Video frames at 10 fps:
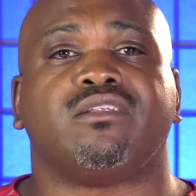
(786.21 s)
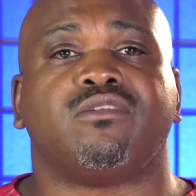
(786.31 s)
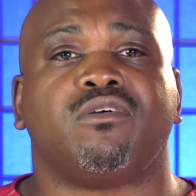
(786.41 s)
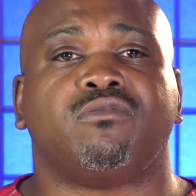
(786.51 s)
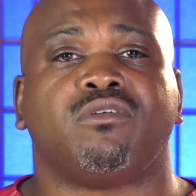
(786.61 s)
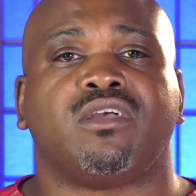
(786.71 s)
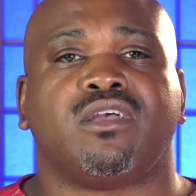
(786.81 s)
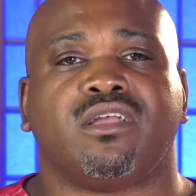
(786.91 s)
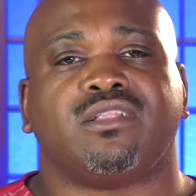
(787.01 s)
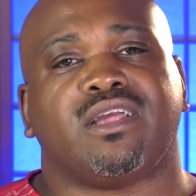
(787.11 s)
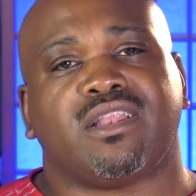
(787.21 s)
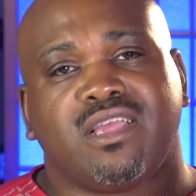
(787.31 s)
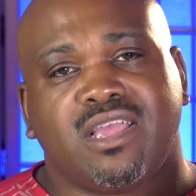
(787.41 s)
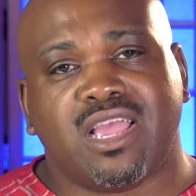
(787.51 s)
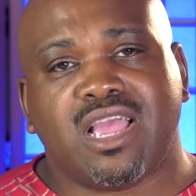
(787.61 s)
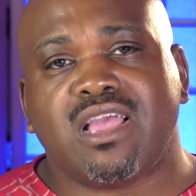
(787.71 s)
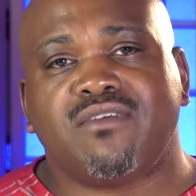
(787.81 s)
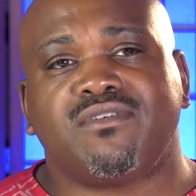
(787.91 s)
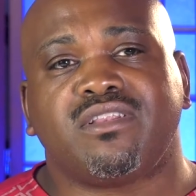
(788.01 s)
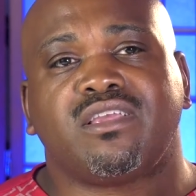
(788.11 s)
and know that
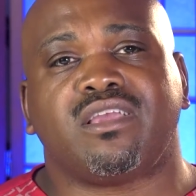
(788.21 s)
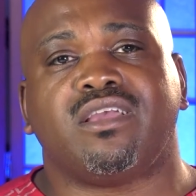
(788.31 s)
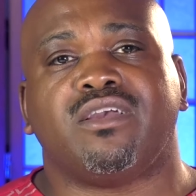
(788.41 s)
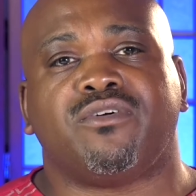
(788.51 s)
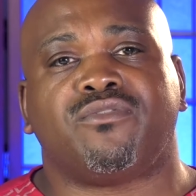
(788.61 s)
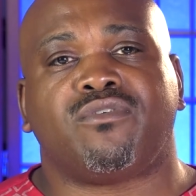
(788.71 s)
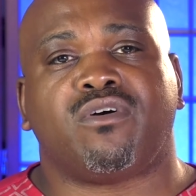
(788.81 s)
even if